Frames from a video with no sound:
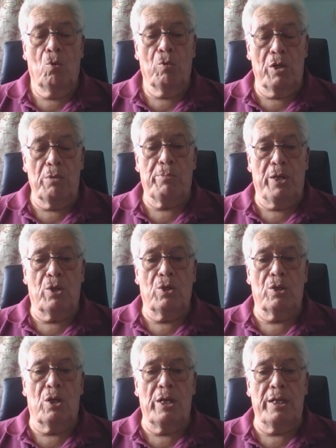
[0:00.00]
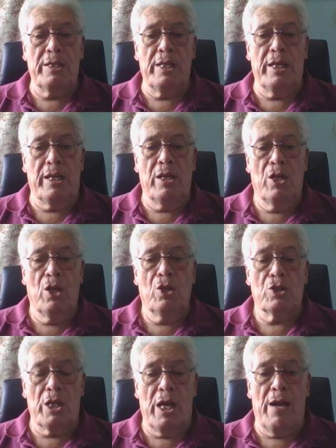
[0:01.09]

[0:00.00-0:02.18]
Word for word: Would it be a good idea to